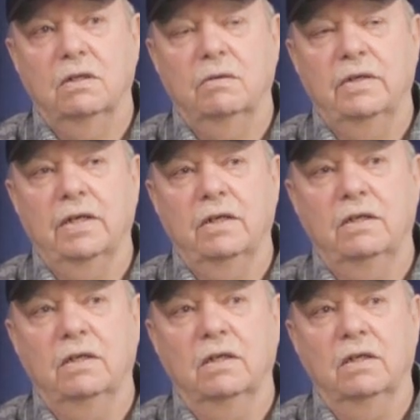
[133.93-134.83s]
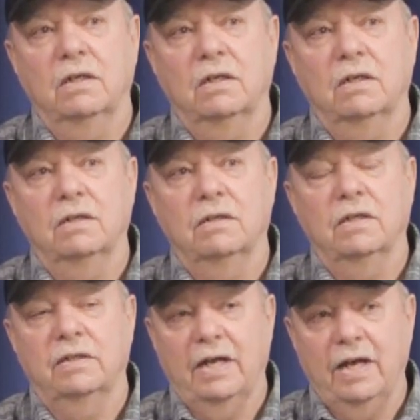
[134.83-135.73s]
we had
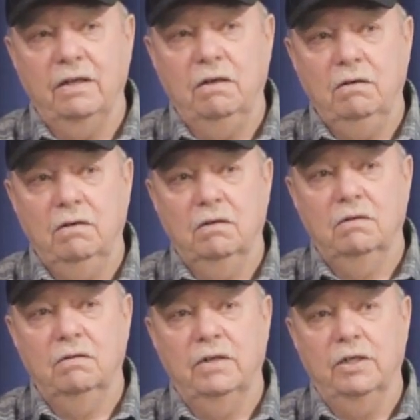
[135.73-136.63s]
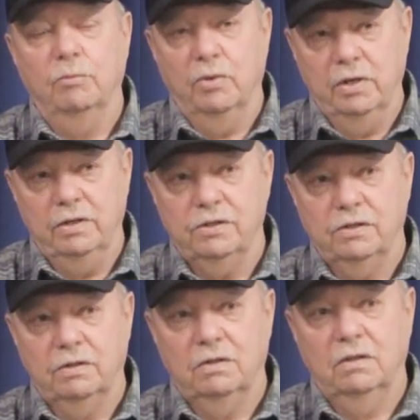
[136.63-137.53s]
Italian, we had the British.
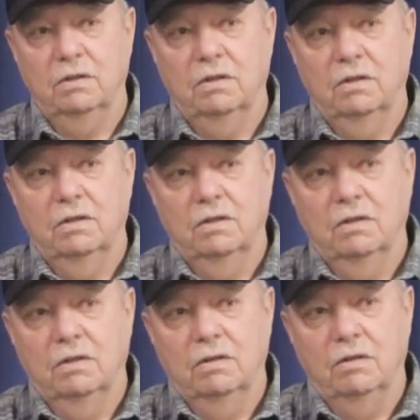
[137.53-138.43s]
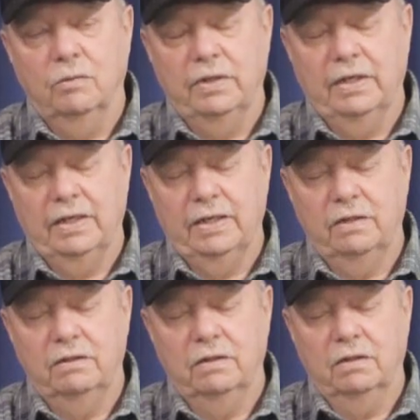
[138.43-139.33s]
We
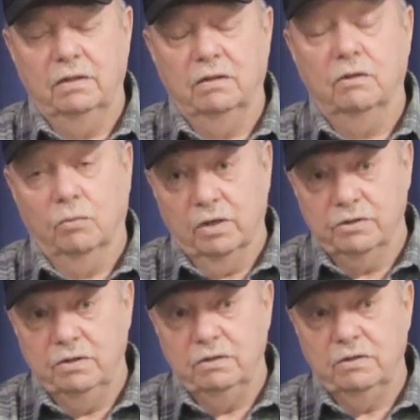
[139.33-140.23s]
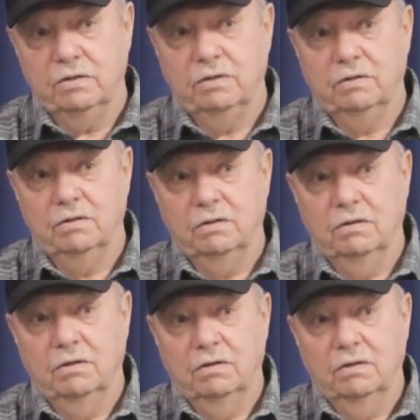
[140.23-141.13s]
had the Russians,
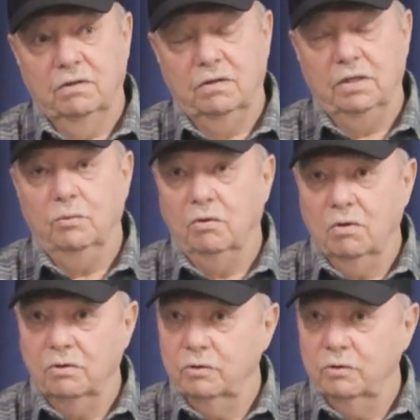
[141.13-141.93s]
and we're all